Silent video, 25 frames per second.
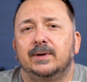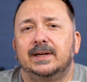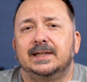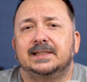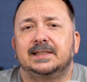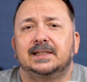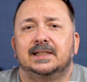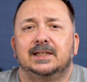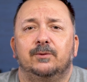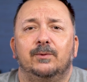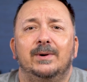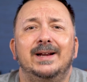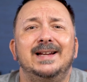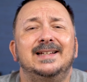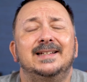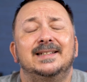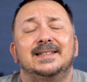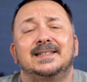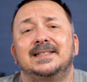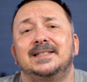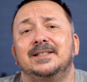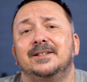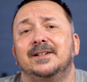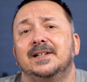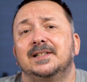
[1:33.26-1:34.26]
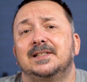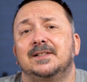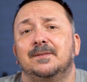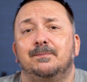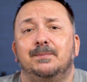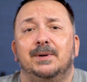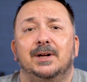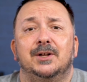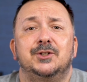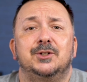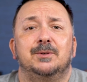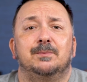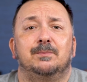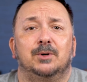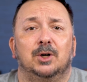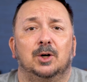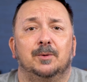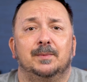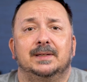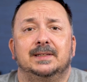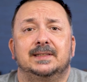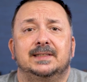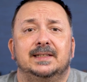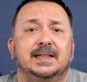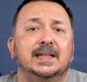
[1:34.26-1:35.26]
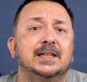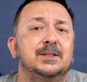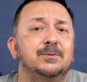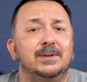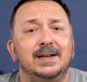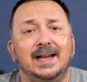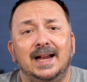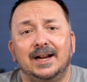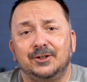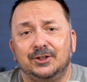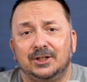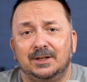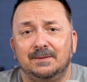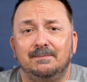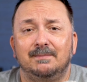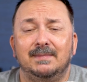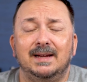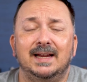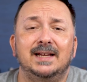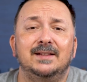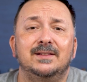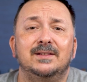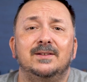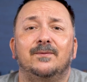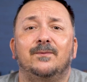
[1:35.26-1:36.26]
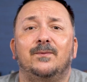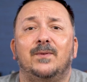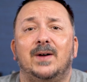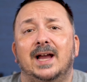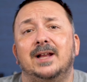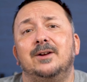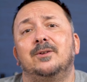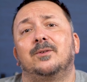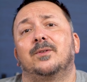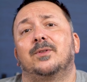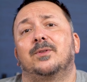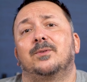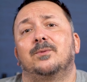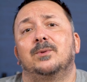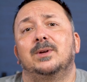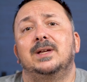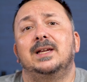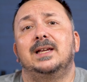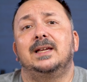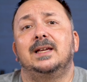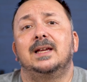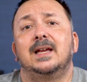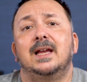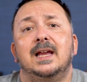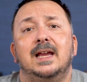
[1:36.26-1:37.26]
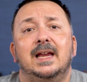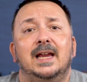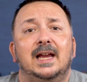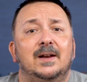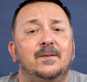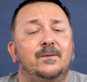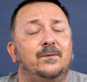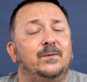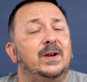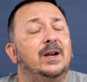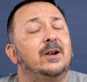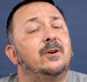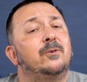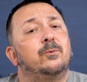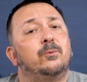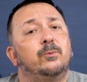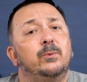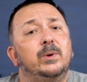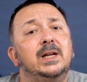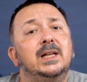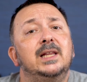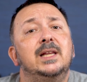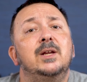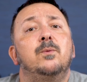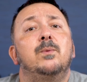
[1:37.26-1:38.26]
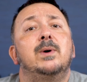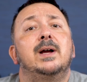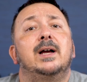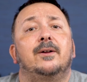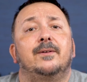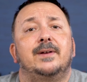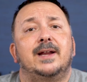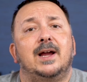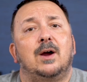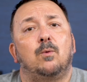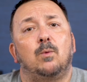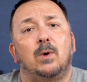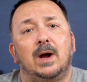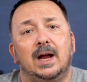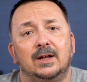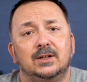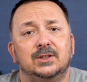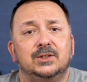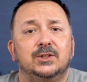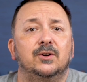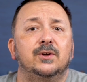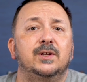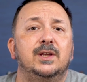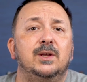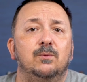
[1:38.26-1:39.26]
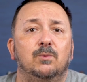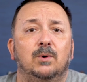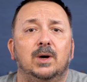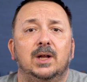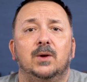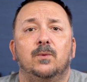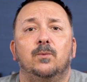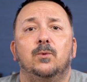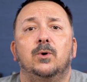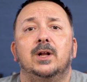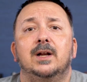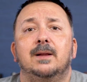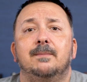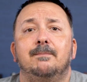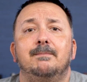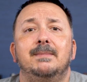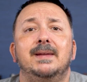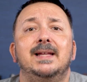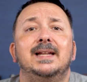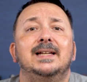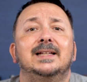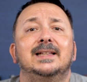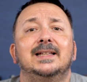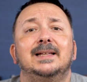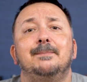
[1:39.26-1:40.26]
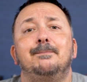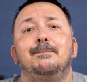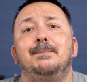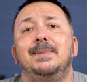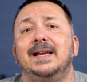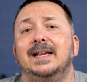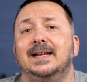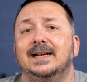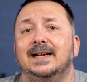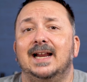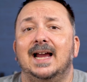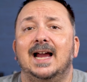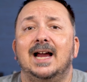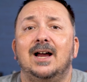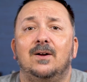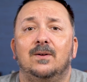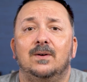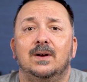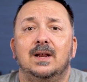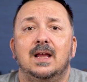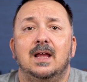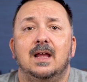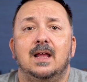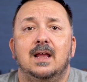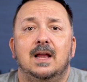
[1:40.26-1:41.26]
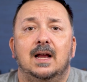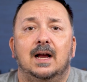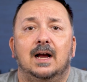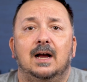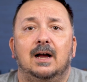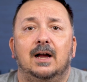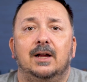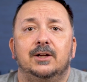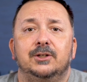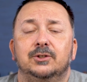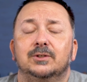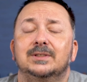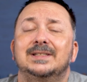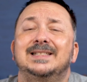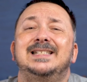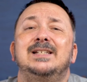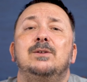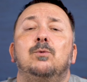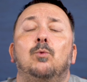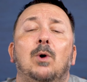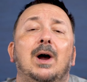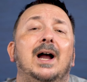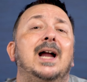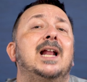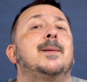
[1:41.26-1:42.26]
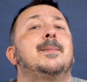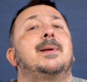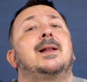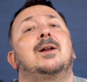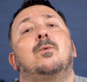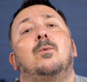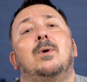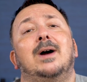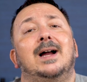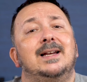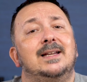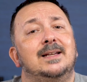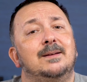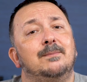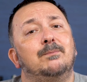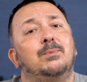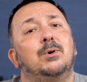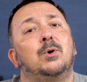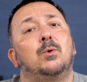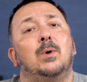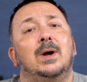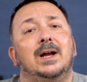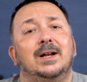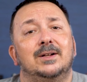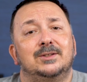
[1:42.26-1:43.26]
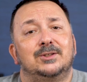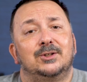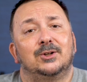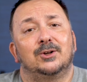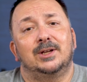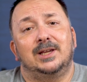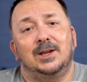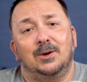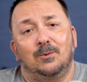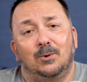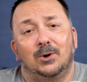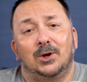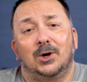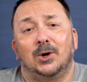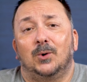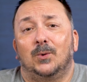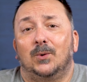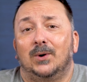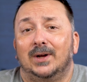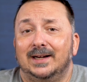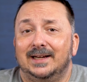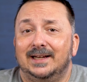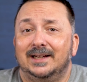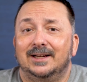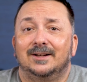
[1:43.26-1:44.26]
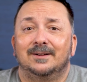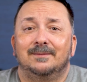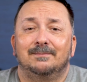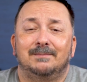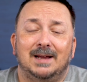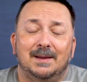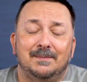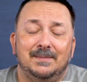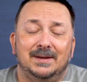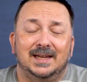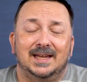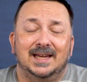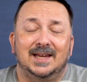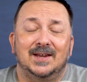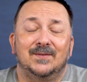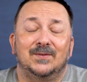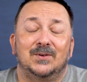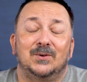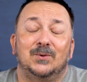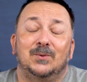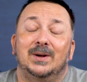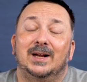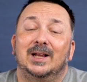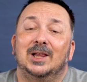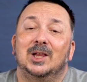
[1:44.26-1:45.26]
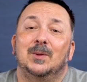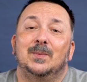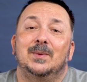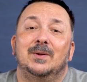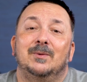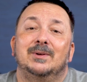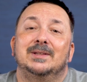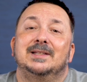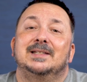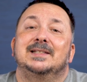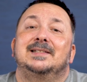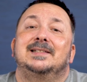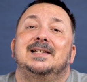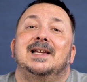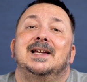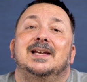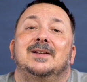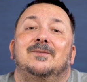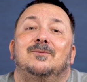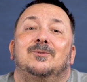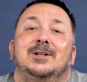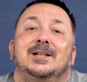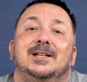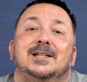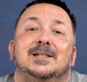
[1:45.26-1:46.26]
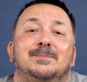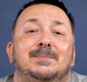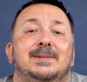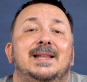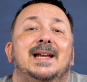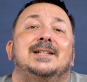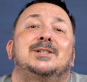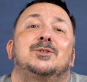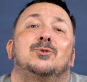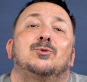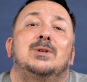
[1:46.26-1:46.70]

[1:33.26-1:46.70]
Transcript: recently, we did a series of budget bourbons, and this one actually made the final 3 and fared really well. Now, Wild Turkey 101 admittedly beat it out. You'll see why in a minute, why I didn't put Wild Turkey 101 here. Might be giving away a little bit what the second one is, but that's